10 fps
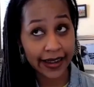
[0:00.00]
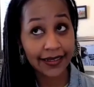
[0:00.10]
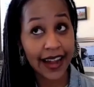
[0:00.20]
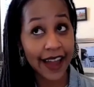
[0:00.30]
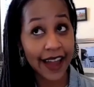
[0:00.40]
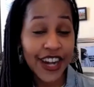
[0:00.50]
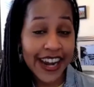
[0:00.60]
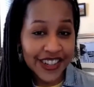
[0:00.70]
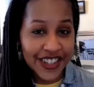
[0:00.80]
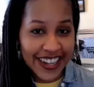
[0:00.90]

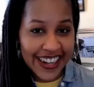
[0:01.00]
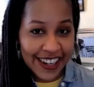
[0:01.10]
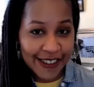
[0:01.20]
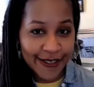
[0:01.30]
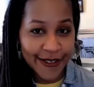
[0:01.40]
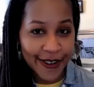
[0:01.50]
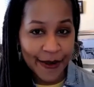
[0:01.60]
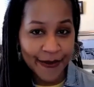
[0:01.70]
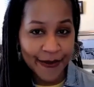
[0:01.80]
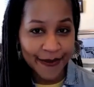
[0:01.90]
life-changing
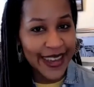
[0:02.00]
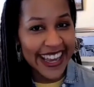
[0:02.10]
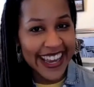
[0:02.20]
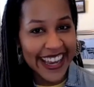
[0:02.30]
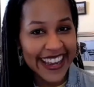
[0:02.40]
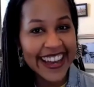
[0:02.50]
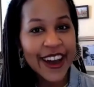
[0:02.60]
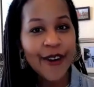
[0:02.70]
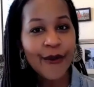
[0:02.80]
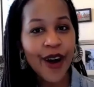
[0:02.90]
for me
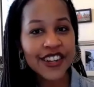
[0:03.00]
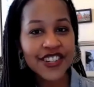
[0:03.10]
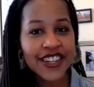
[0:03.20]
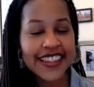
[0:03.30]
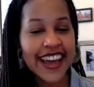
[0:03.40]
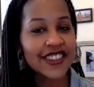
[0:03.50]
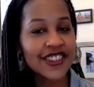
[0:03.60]
watching that